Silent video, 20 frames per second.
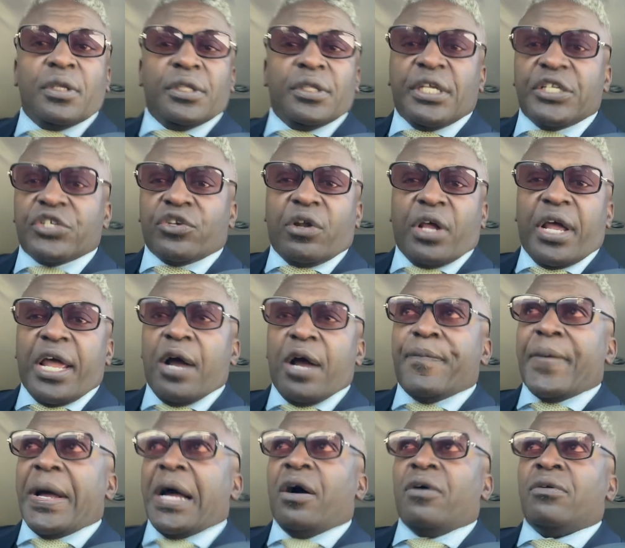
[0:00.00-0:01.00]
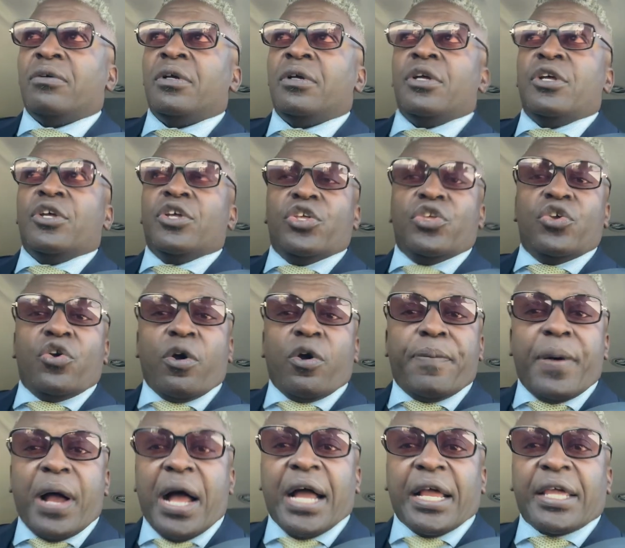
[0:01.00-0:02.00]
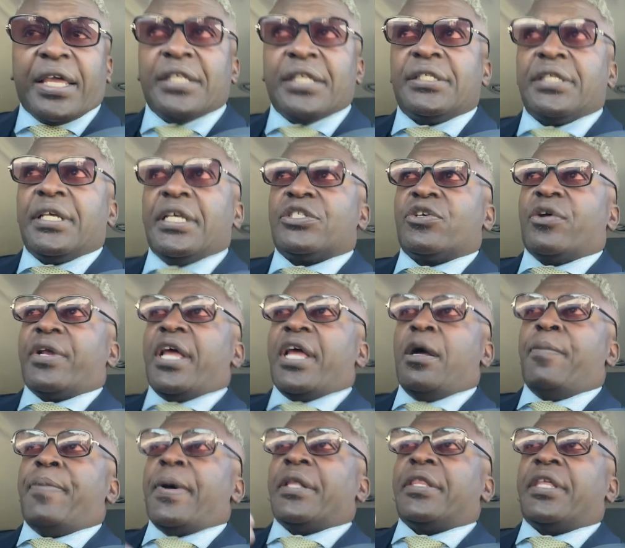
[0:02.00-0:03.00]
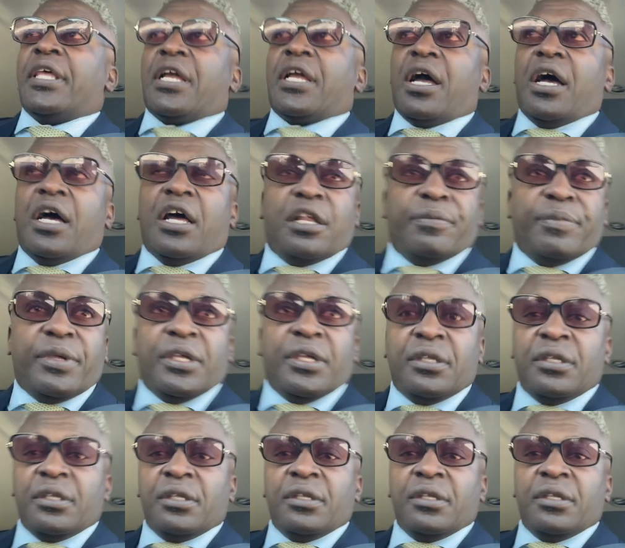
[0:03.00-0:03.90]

This is going to help out your pockets. It's going to help out the economy.